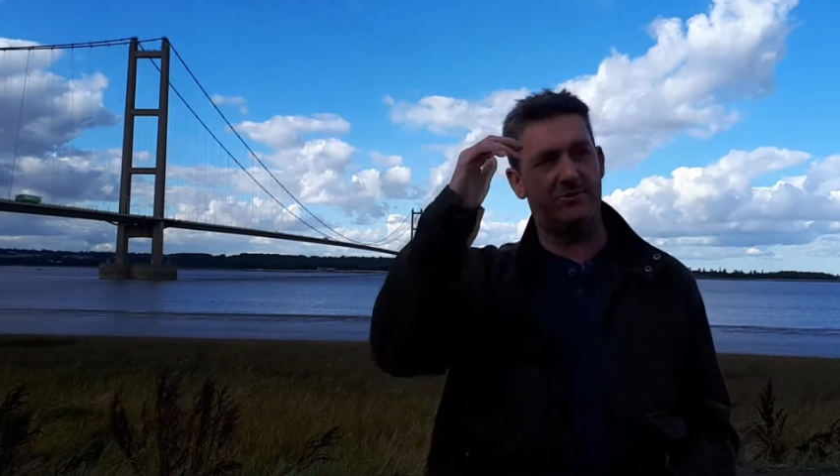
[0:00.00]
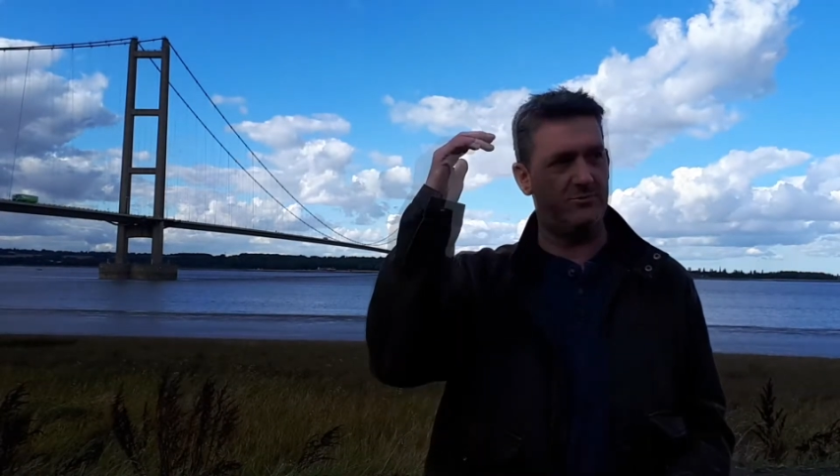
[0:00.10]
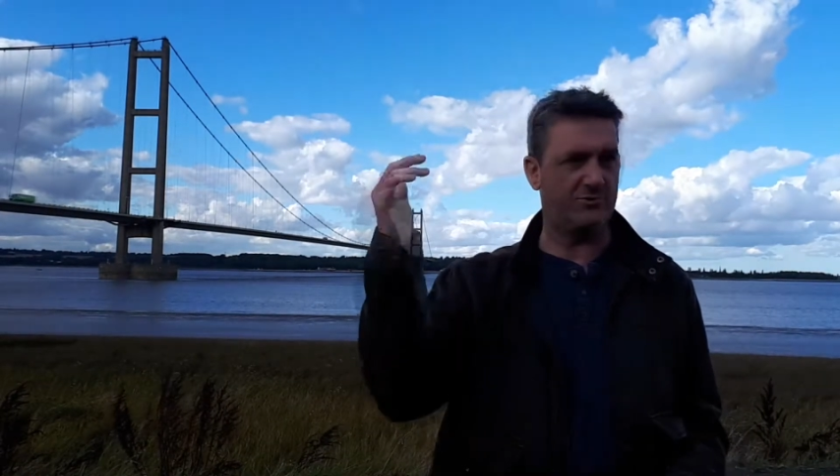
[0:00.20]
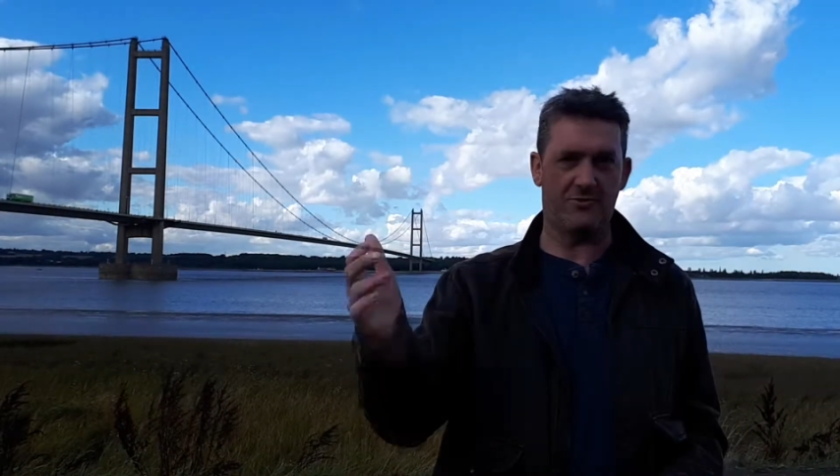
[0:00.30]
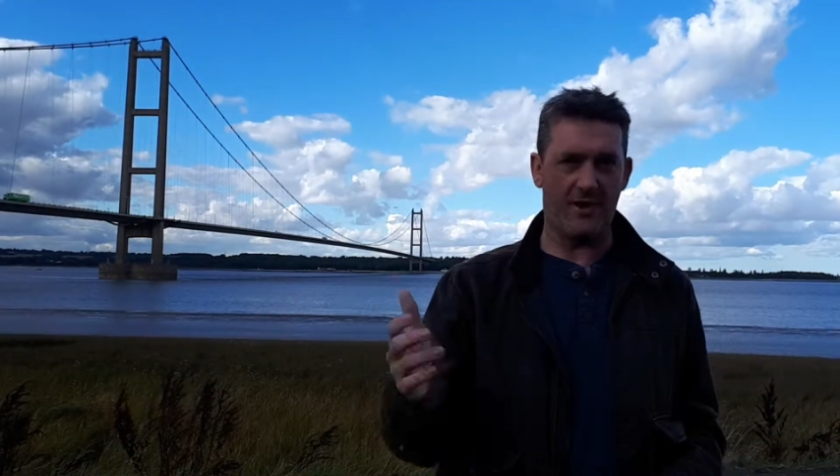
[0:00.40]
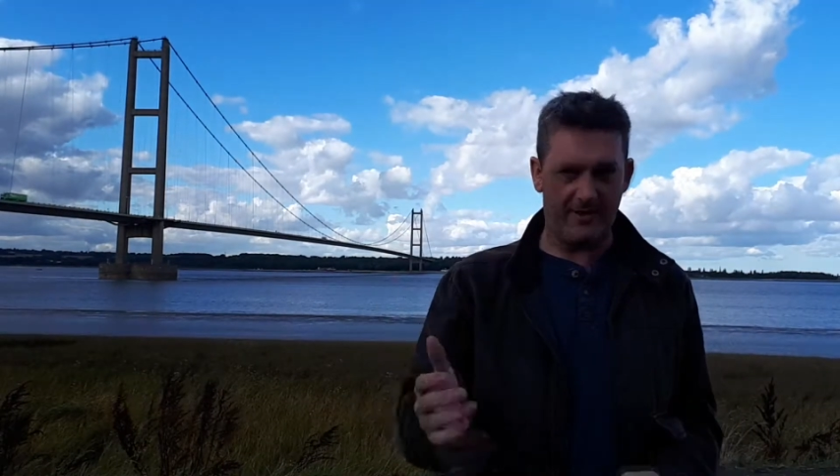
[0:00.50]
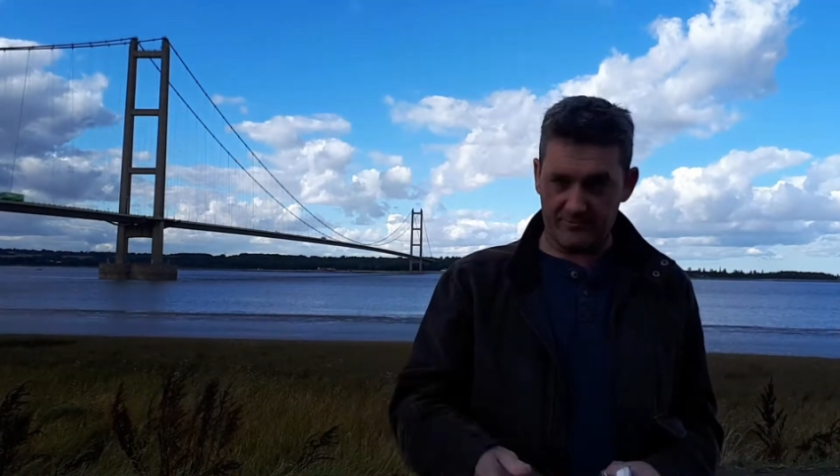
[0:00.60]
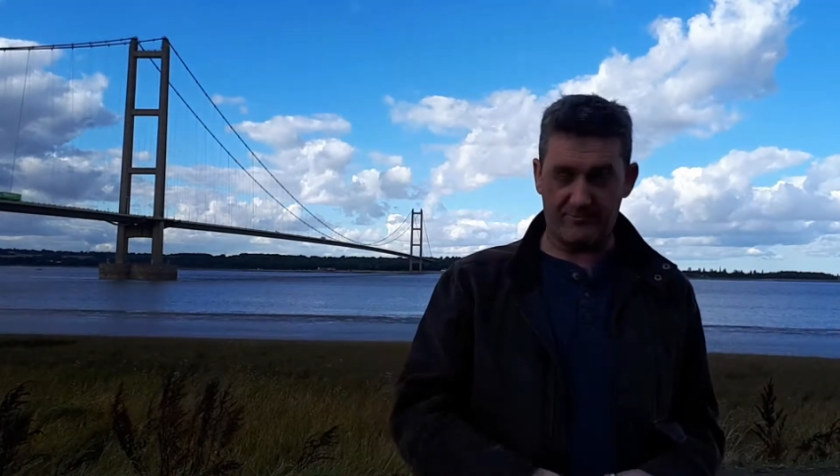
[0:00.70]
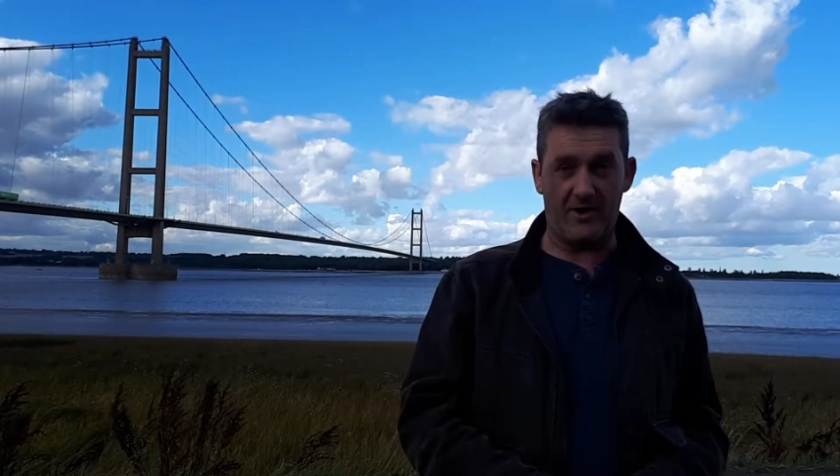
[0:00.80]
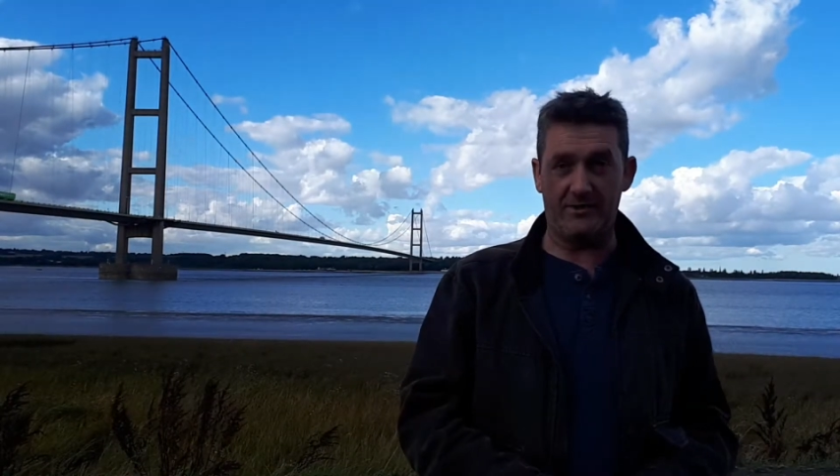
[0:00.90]
to try
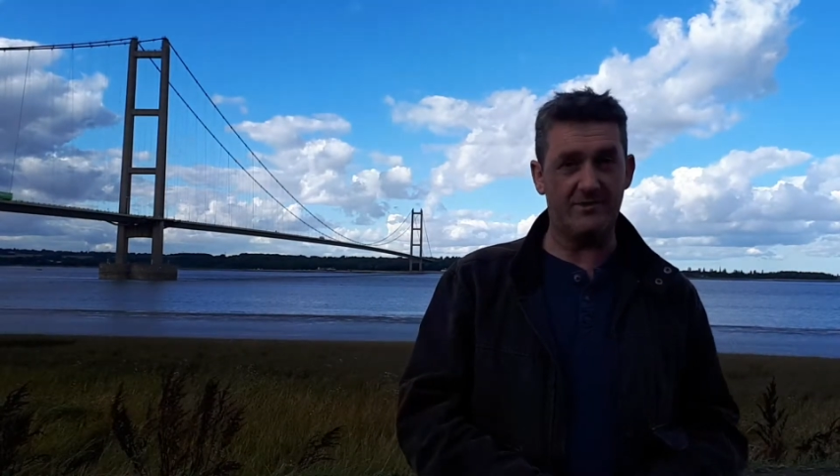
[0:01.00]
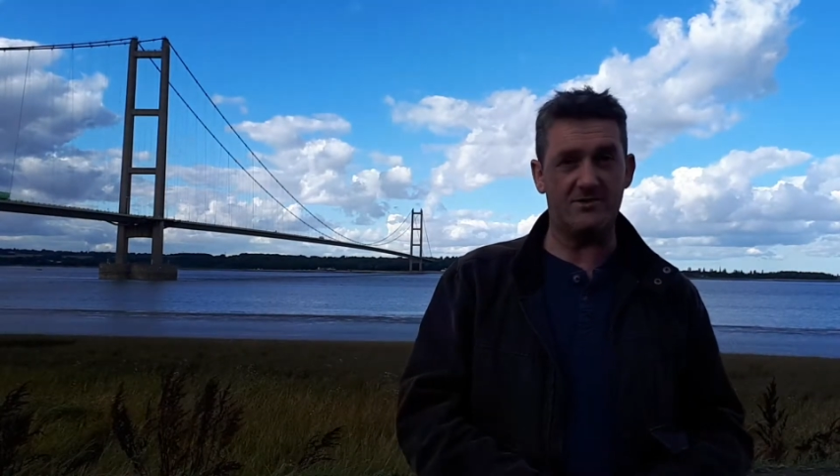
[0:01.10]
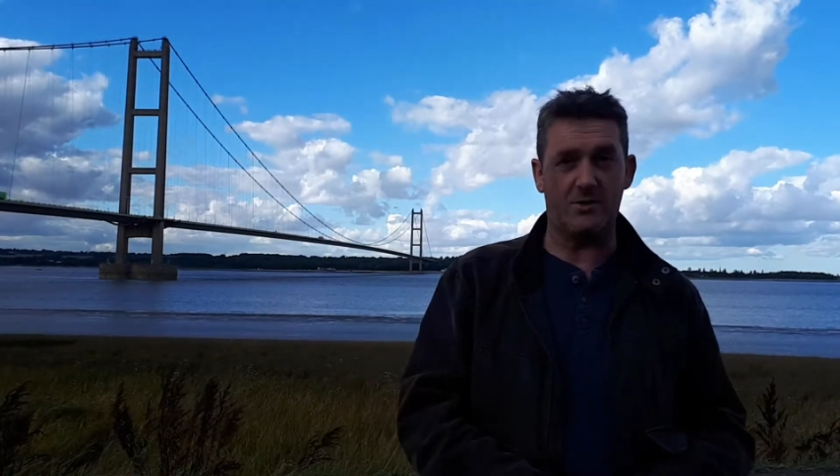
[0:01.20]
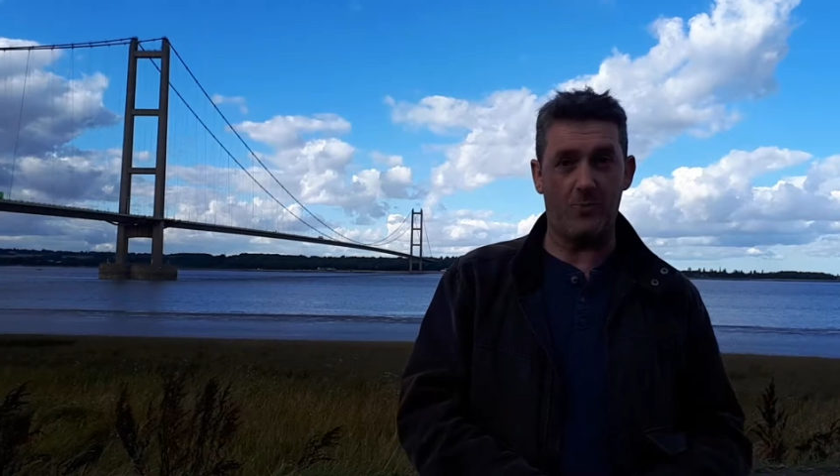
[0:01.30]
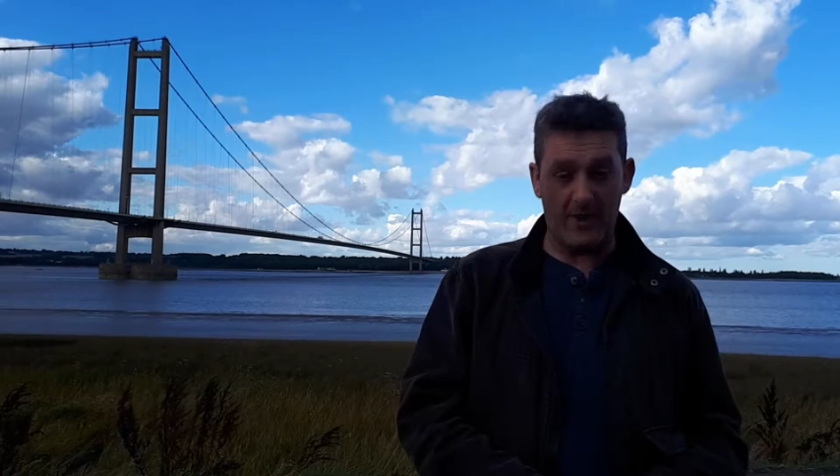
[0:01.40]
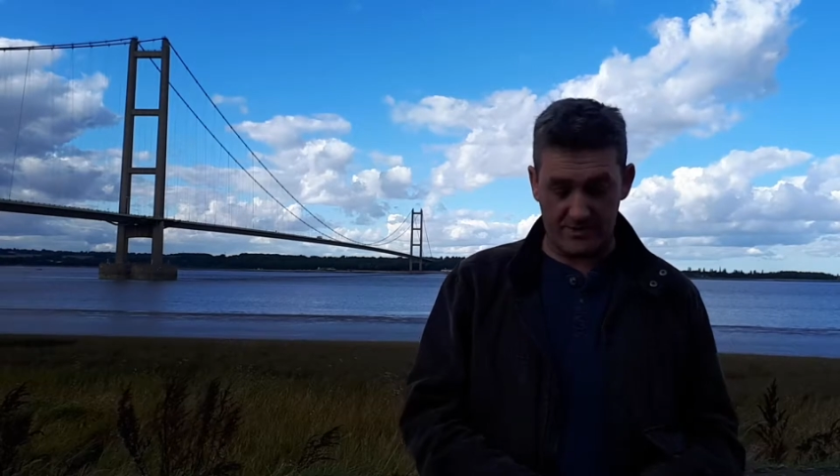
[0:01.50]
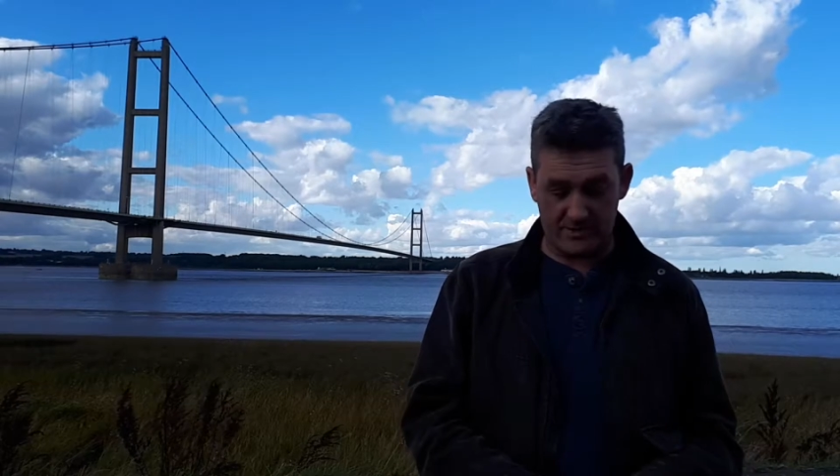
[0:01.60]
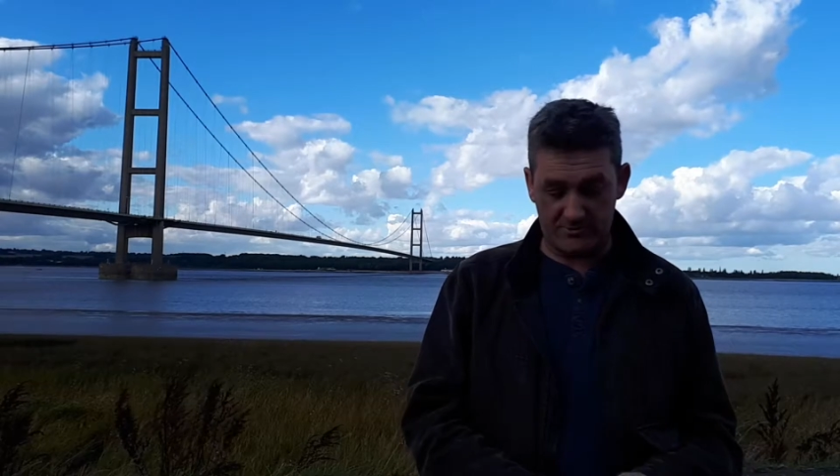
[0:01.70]
and find us somewhere new